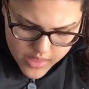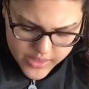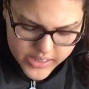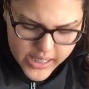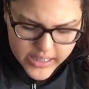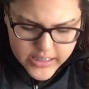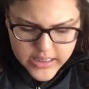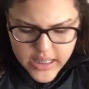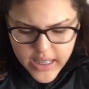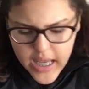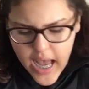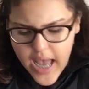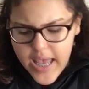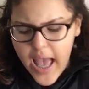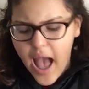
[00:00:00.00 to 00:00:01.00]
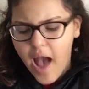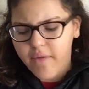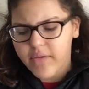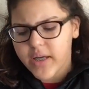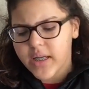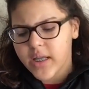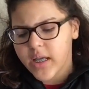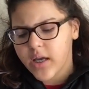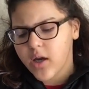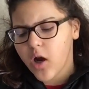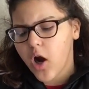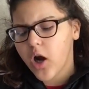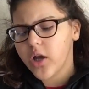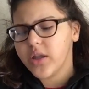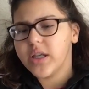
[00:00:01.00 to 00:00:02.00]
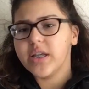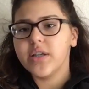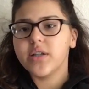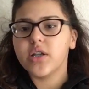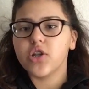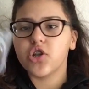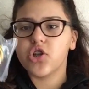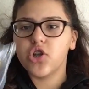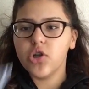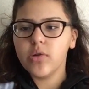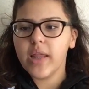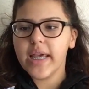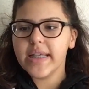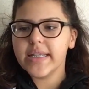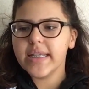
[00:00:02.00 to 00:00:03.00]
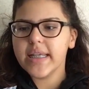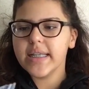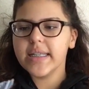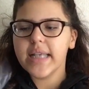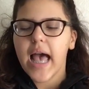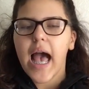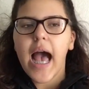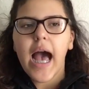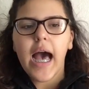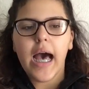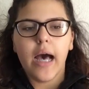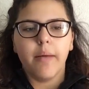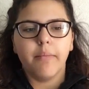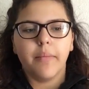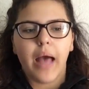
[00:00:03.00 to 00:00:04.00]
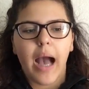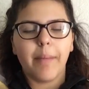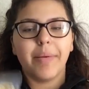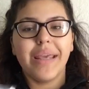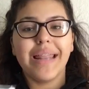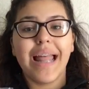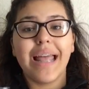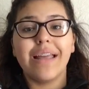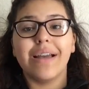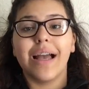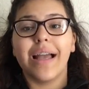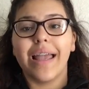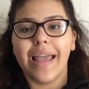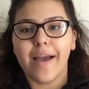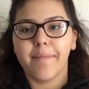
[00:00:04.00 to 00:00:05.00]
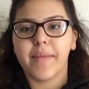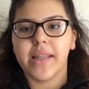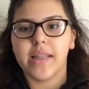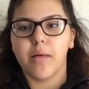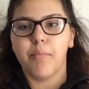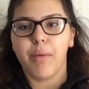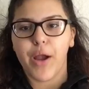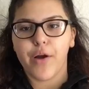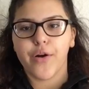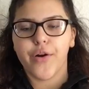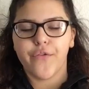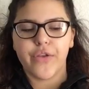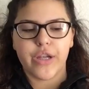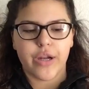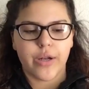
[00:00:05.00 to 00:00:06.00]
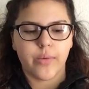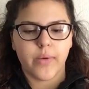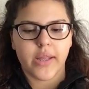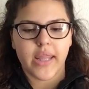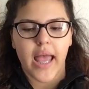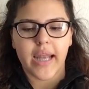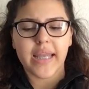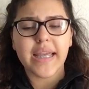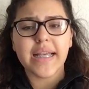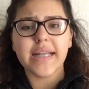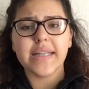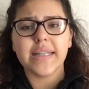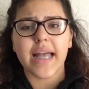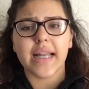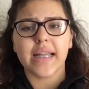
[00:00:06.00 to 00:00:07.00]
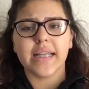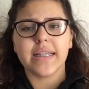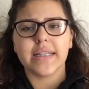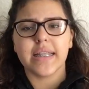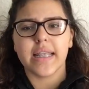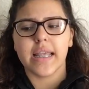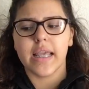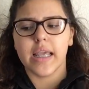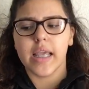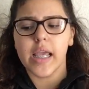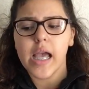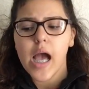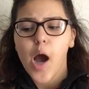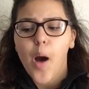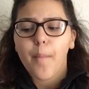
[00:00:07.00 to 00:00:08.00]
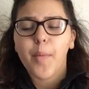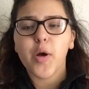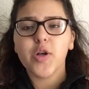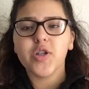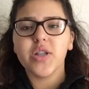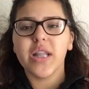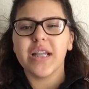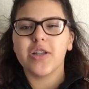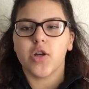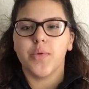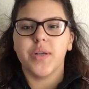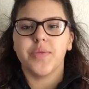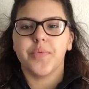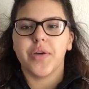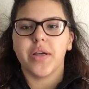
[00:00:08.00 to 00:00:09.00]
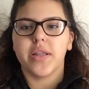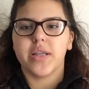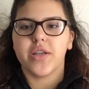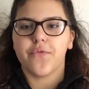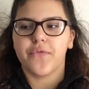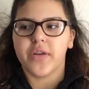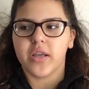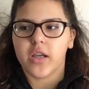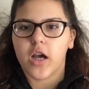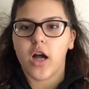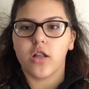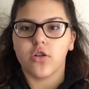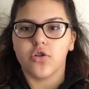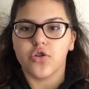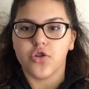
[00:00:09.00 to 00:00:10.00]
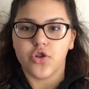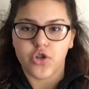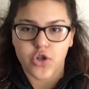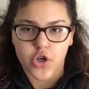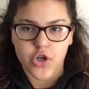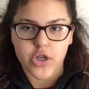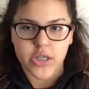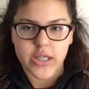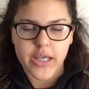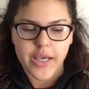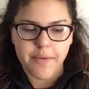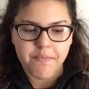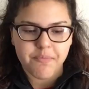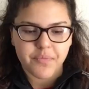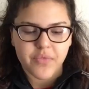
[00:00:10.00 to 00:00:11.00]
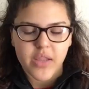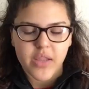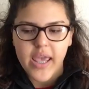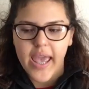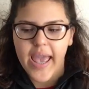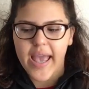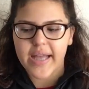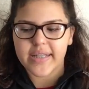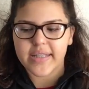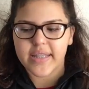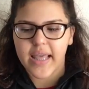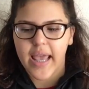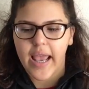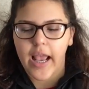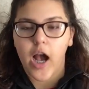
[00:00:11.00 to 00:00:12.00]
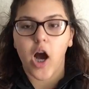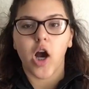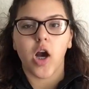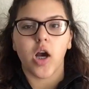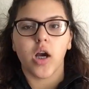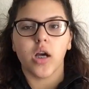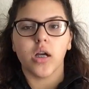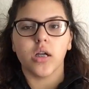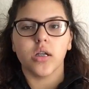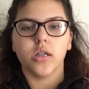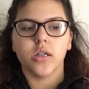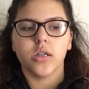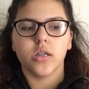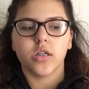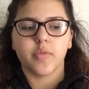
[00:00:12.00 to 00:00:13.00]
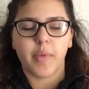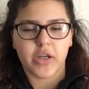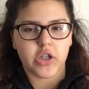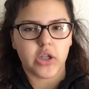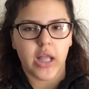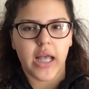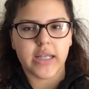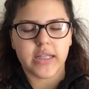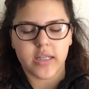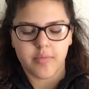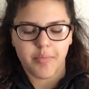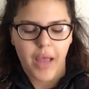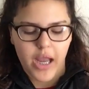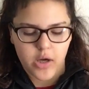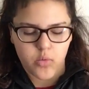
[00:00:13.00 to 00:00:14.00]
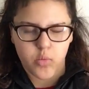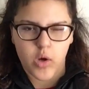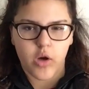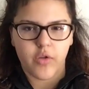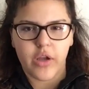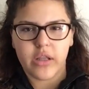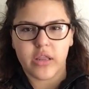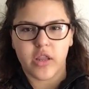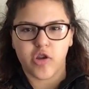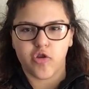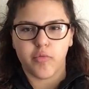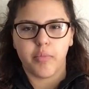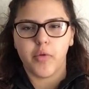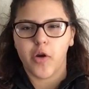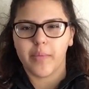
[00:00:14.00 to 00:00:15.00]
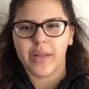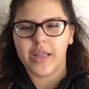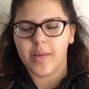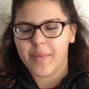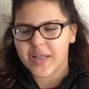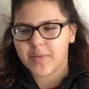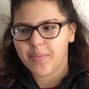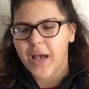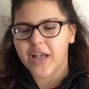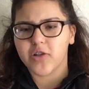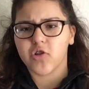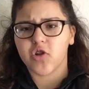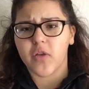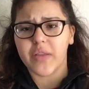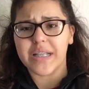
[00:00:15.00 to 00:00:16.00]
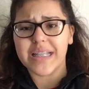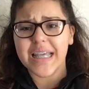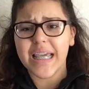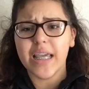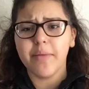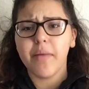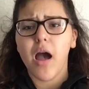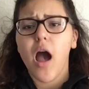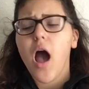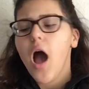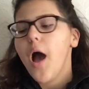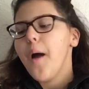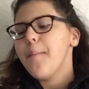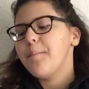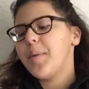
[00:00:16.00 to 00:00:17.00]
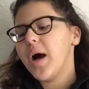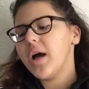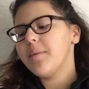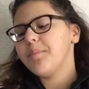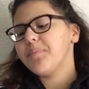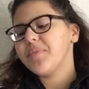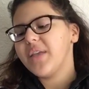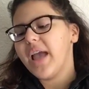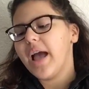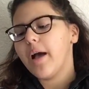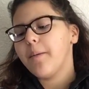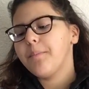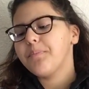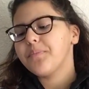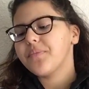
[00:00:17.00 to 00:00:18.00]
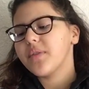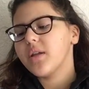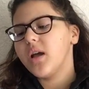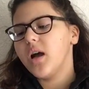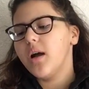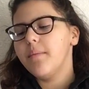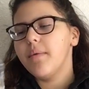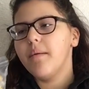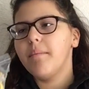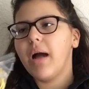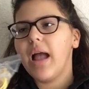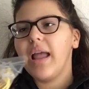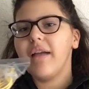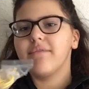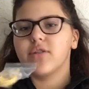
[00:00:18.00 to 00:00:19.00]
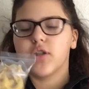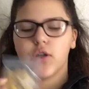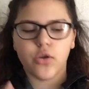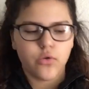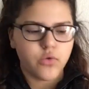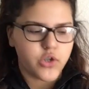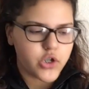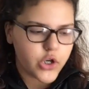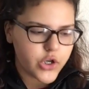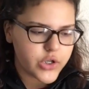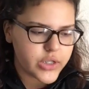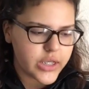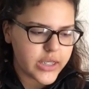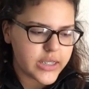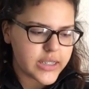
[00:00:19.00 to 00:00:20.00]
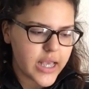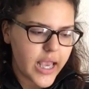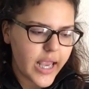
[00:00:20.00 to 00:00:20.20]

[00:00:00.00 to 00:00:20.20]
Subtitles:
The next thing I have in here are these shoelaces. Being that I am the libero, if you didn't know what that is the person that is always wearing the different colored jersey. And they are specialized in back row. They're normally the best passers on the team. But, yeah. I have two jerseys.